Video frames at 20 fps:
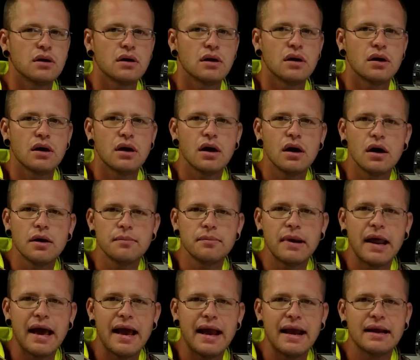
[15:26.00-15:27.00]

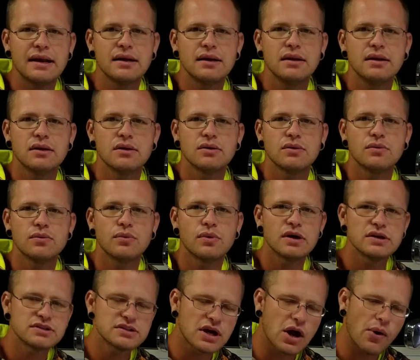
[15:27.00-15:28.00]
update,
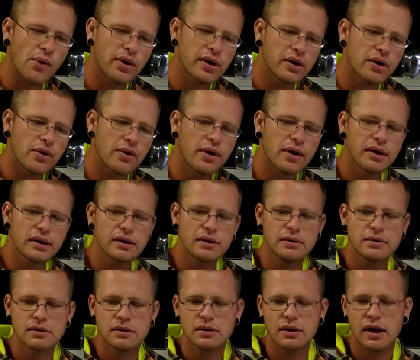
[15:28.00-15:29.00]
what's going on.
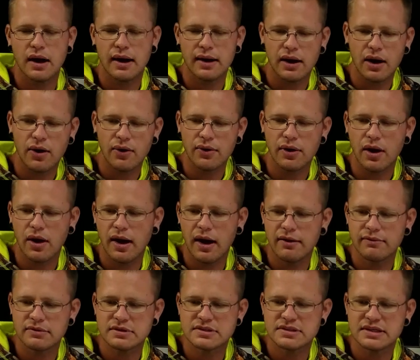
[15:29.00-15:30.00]
I know y'all
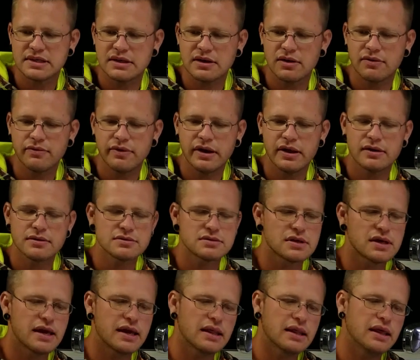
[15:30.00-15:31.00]
haven't seen no videos
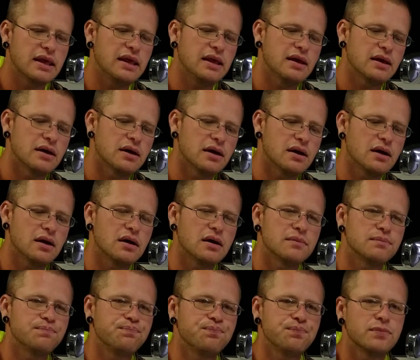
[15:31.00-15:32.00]
lately.
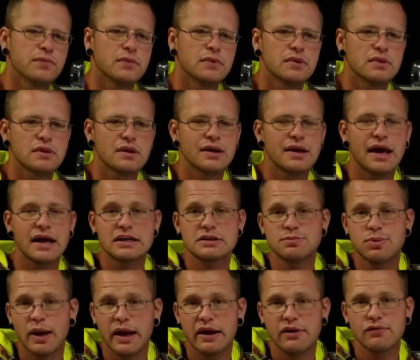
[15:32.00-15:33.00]
The next
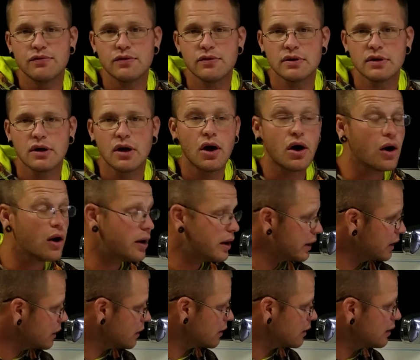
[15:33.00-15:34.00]
plan for the car
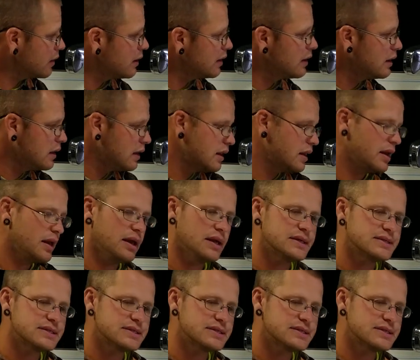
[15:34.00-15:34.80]
here is,